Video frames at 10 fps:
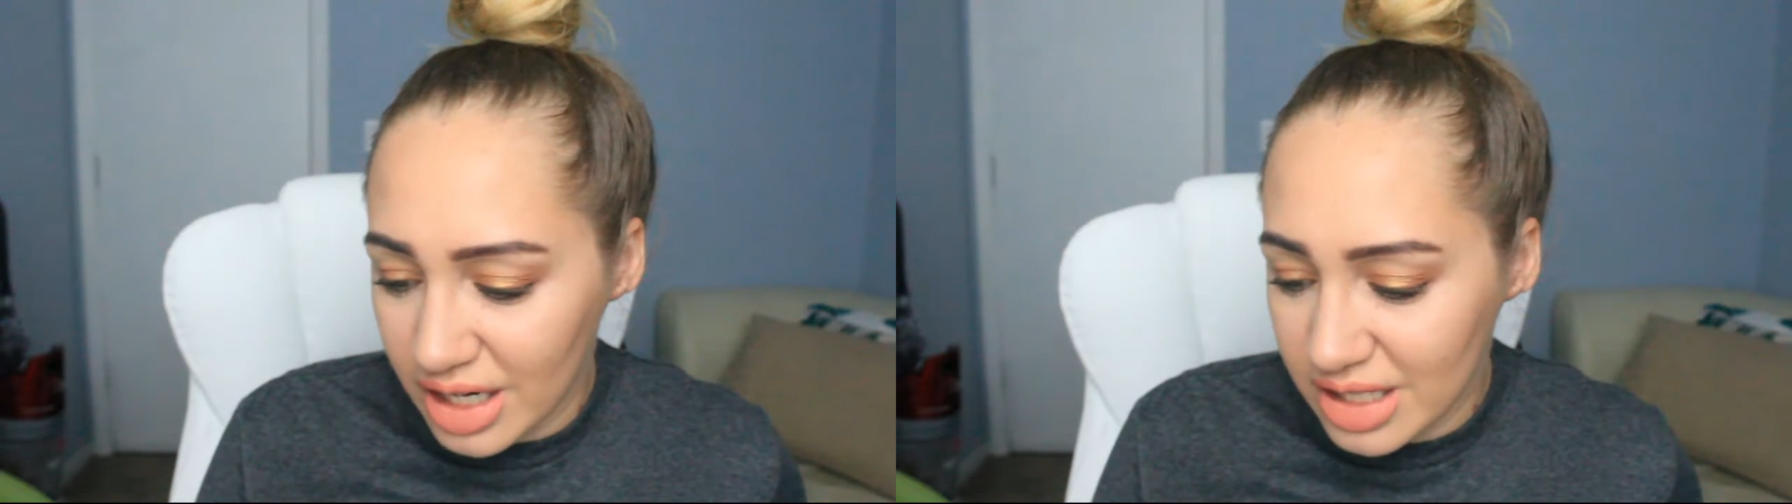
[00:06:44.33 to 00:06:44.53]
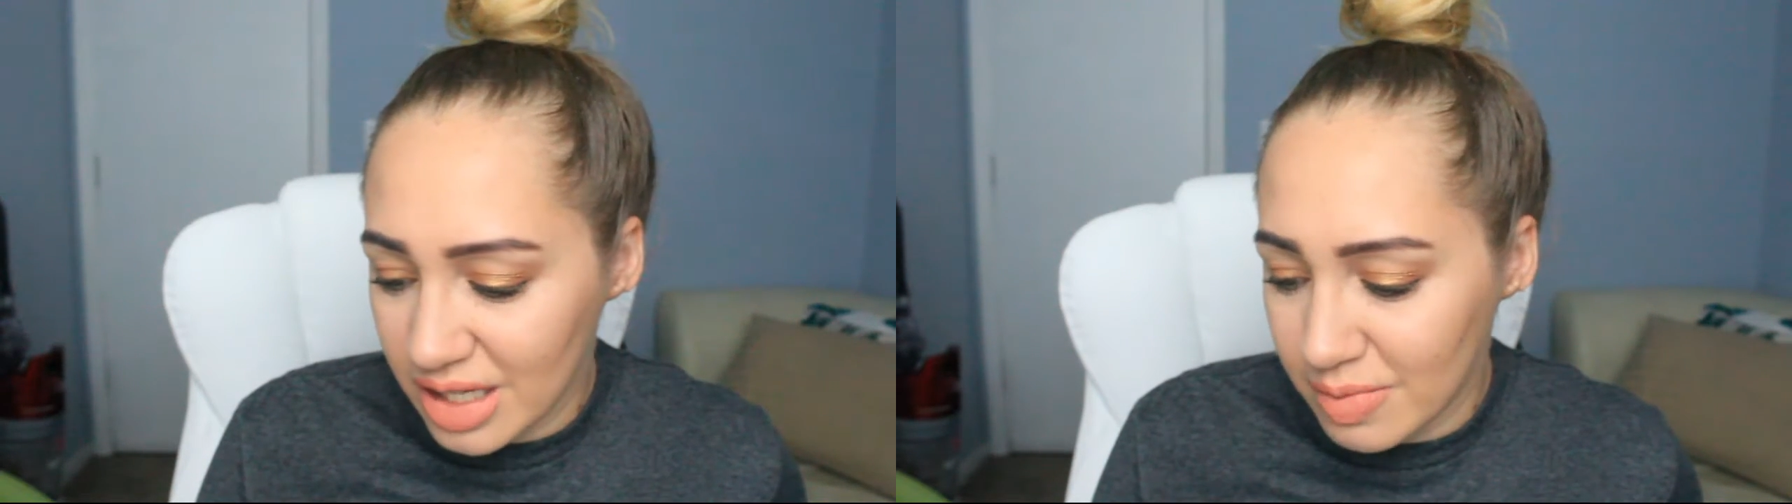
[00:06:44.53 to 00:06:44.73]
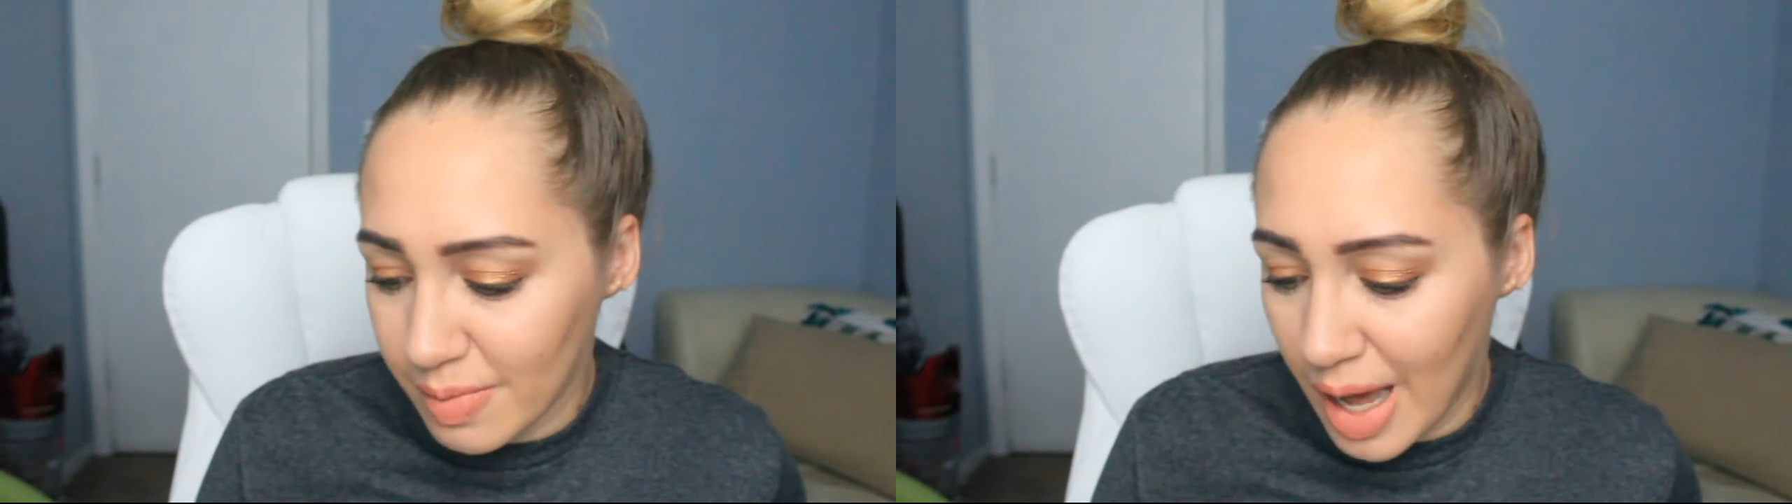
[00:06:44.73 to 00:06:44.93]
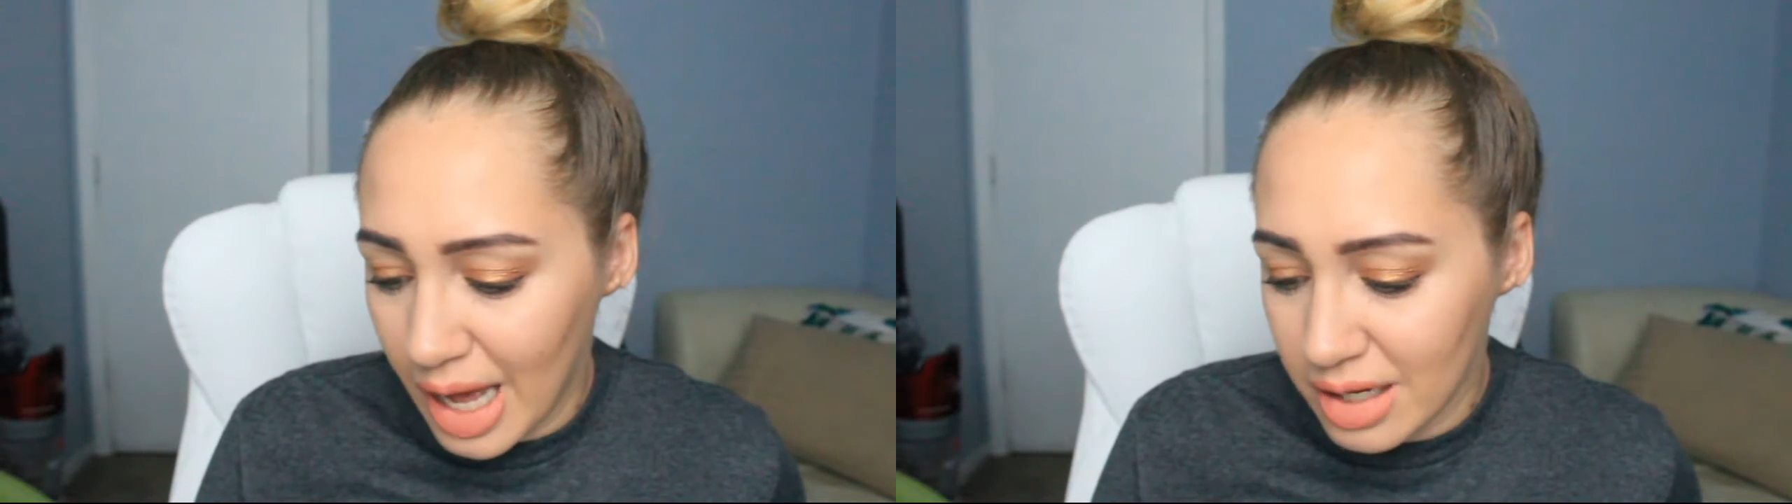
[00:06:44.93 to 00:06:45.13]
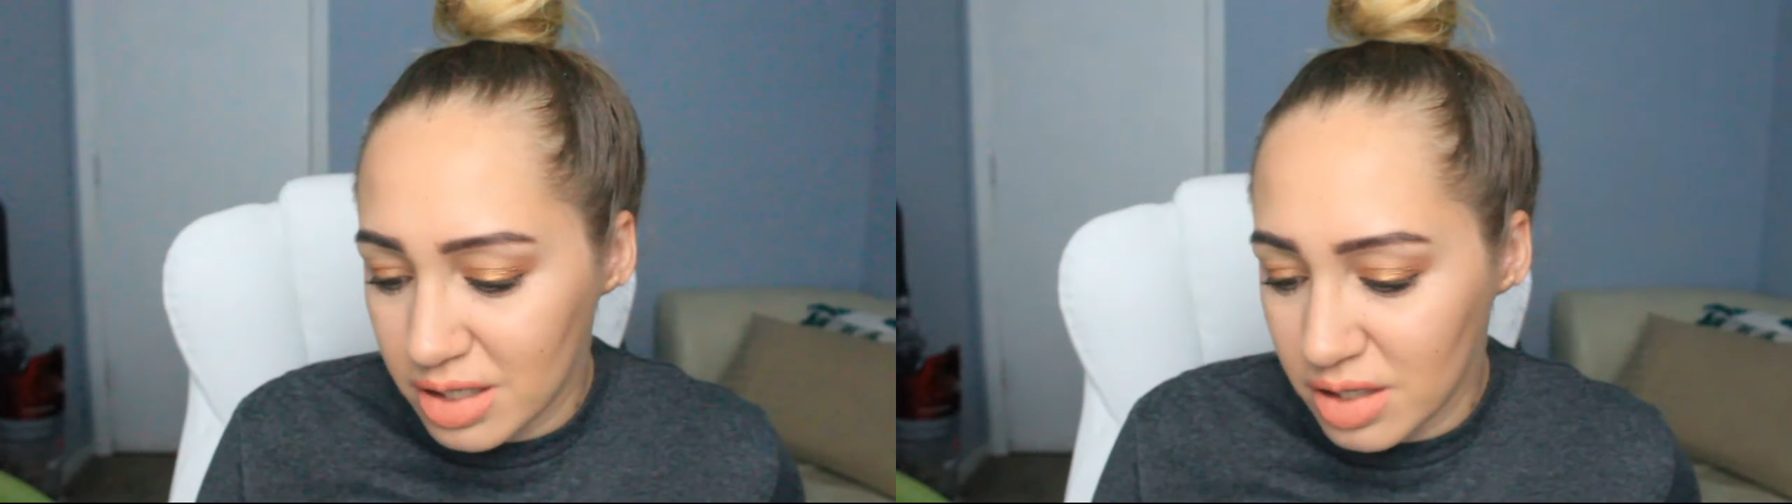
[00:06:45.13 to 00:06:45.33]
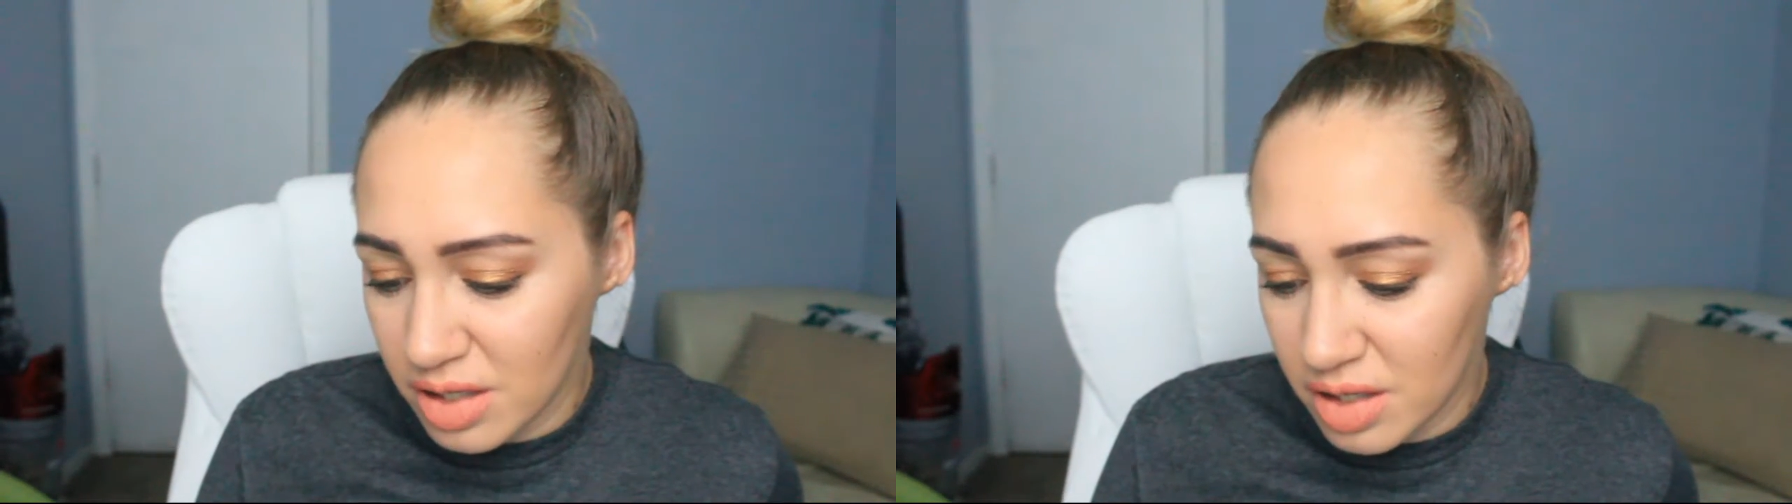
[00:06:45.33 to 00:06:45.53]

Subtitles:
and it says matte.